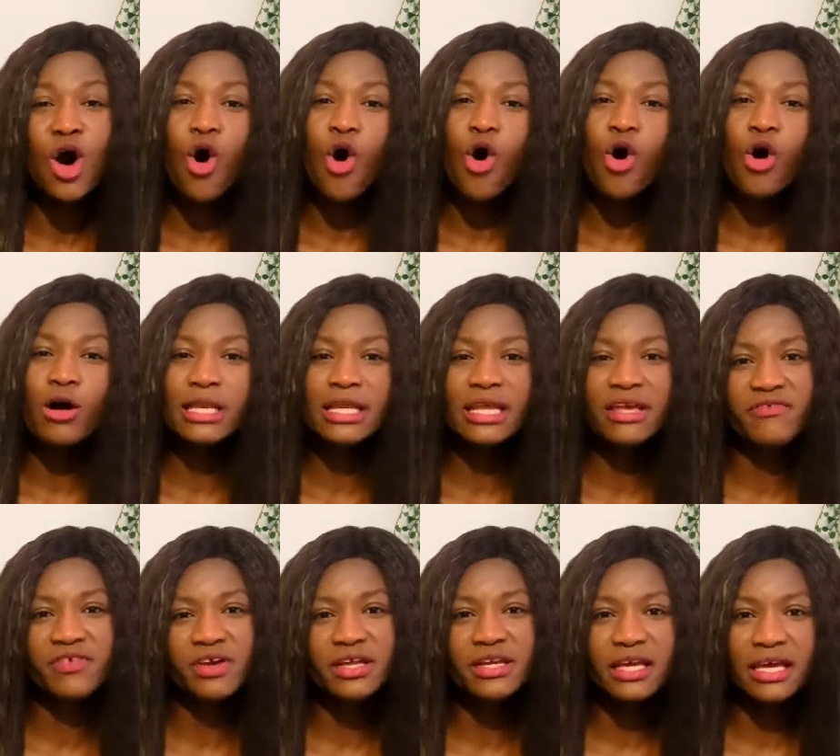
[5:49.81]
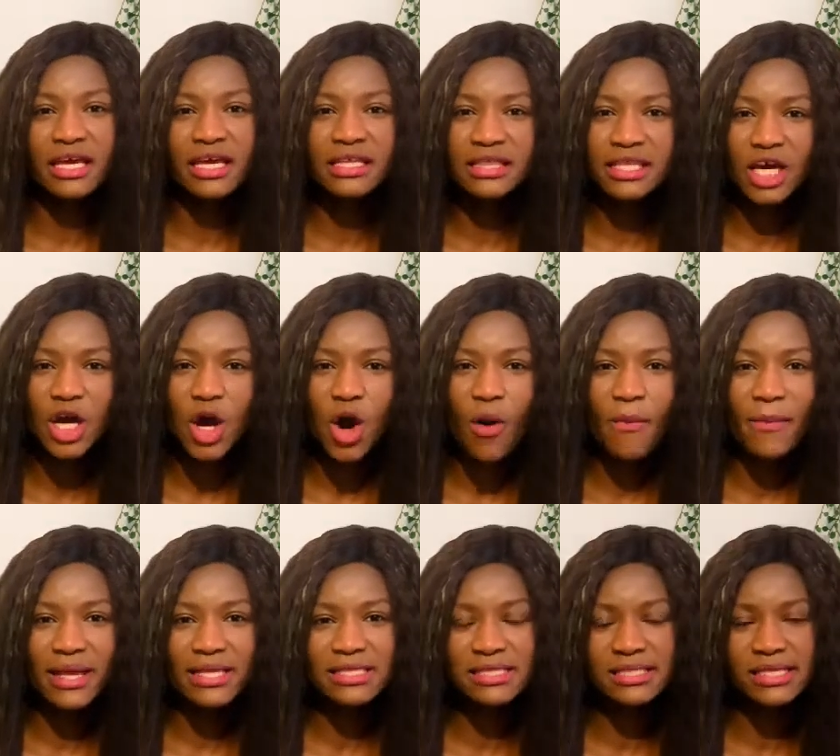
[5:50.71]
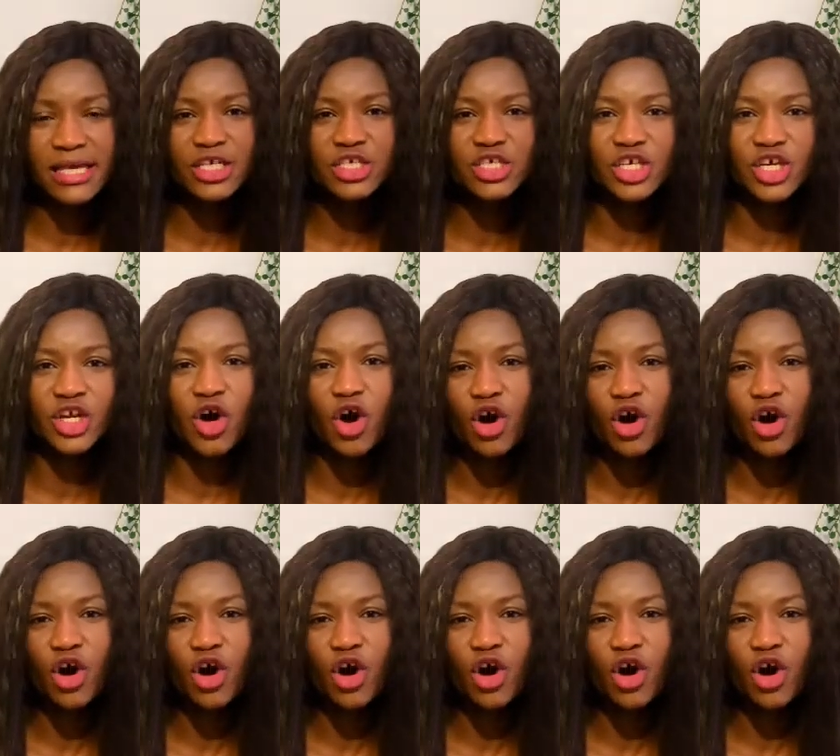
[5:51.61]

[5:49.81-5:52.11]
or leave it in the comment section